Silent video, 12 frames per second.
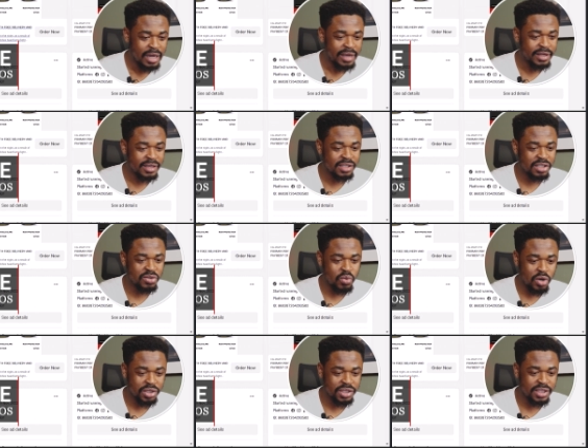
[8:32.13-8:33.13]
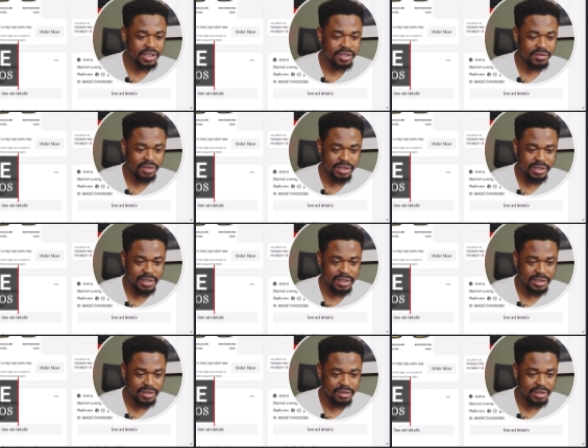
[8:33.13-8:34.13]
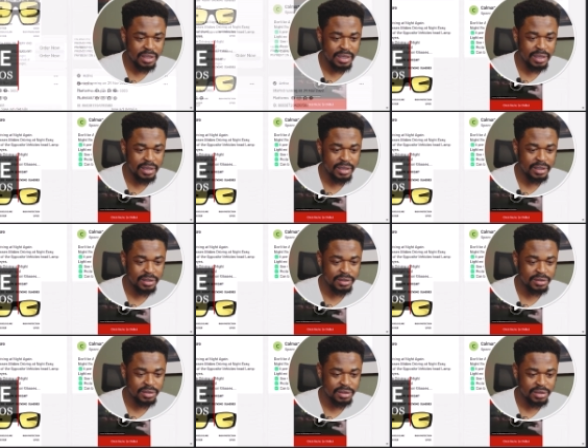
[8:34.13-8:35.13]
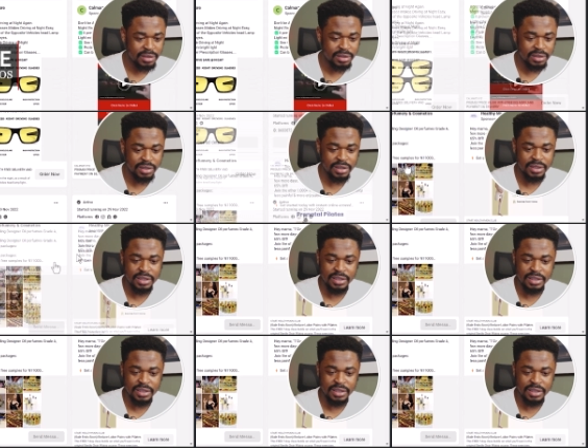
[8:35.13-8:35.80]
and you can see this watch this is really selling and this,